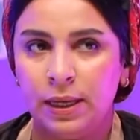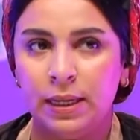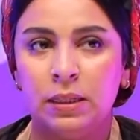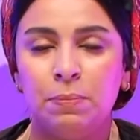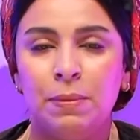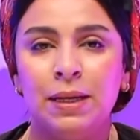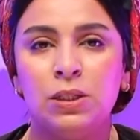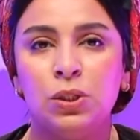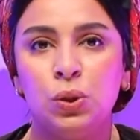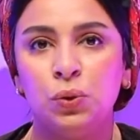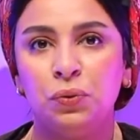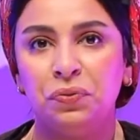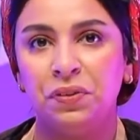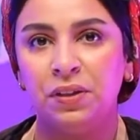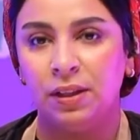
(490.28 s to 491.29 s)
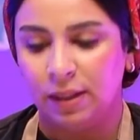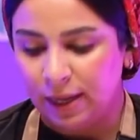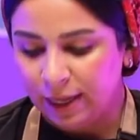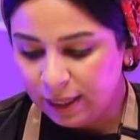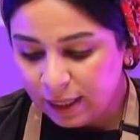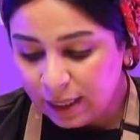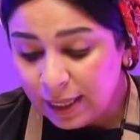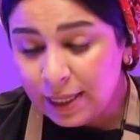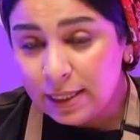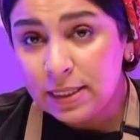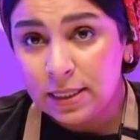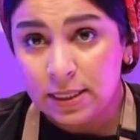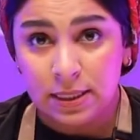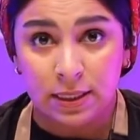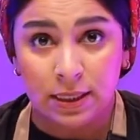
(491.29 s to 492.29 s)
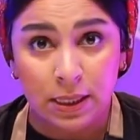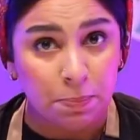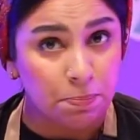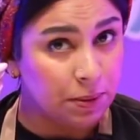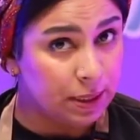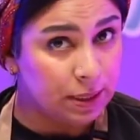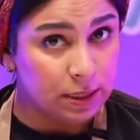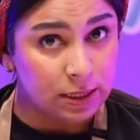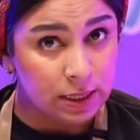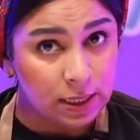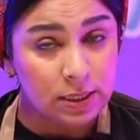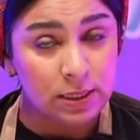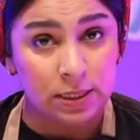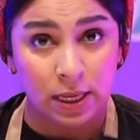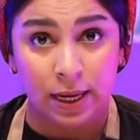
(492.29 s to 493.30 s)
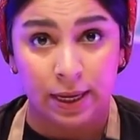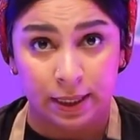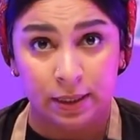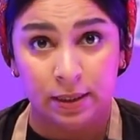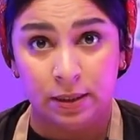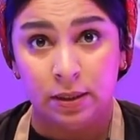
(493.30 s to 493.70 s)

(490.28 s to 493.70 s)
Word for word: it makes you feel like it's deep, it's inside,